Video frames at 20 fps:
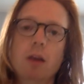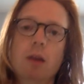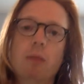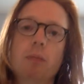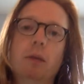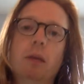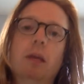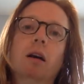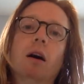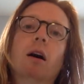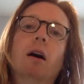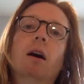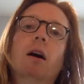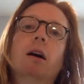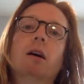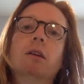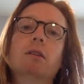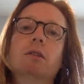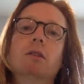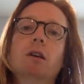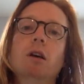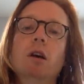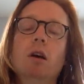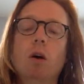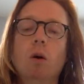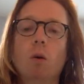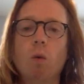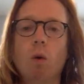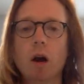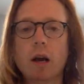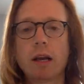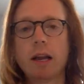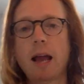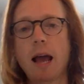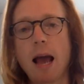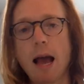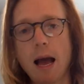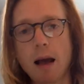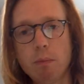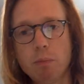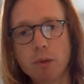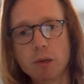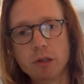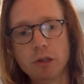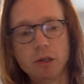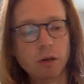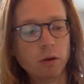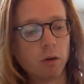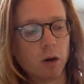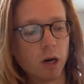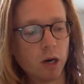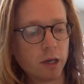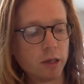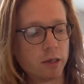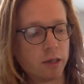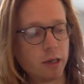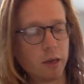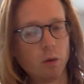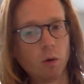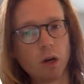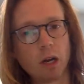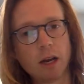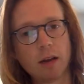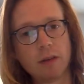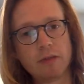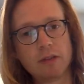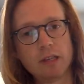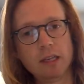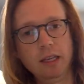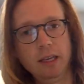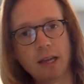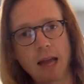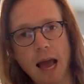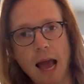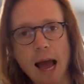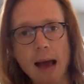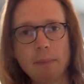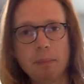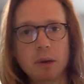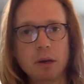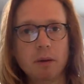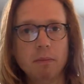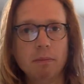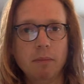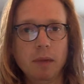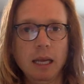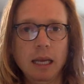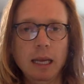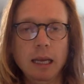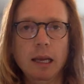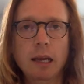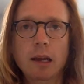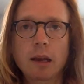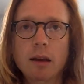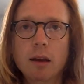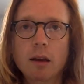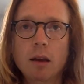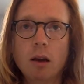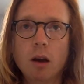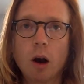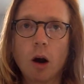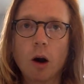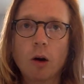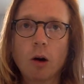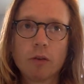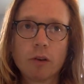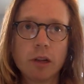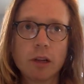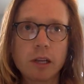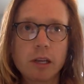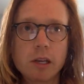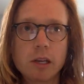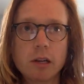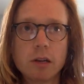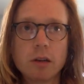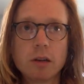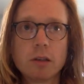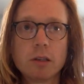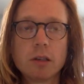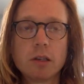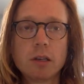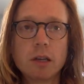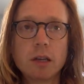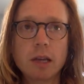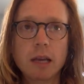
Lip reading: because what can happen to us, and what I've seen happen to me over the years,